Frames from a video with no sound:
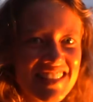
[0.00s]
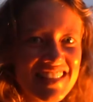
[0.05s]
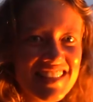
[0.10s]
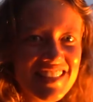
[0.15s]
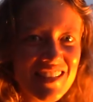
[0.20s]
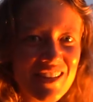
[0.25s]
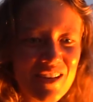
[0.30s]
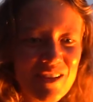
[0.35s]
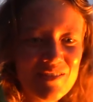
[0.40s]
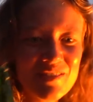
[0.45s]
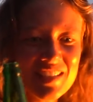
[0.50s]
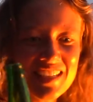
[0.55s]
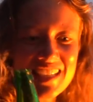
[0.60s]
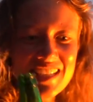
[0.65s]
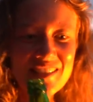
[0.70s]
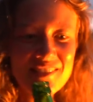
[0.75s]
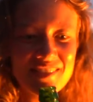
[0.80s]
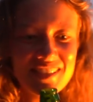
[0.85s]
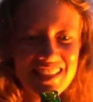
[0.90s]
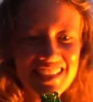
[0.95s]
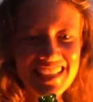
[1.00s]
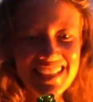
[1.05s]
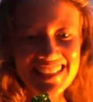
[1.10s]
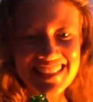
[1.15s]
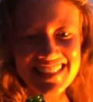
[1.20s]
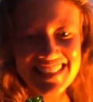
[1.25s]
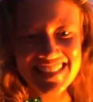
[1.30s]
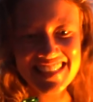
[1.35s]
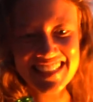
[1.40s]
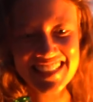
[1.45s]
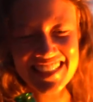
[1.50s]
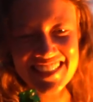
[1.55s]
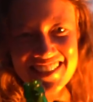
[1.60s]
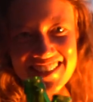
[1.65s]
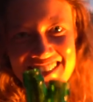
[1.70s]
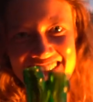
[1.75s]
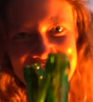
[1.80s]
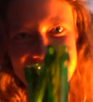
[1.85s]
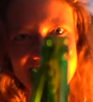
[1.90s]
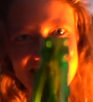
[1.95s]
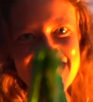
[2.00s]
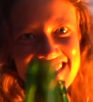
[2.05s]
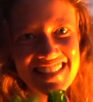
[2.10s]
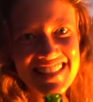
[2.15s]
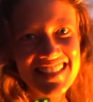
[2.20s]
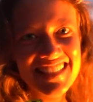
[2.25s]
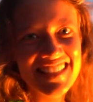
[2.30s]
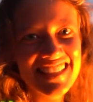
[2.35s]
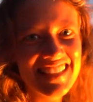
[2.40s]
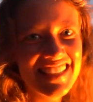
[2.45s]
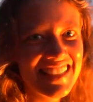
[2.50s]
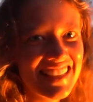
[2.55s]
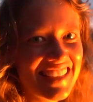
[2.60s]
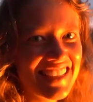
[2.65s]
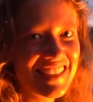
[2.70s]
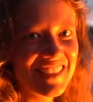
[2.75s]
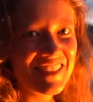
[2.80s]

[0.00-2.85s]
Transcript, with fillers: It's a lovely evening. Cheers. Cheers, man.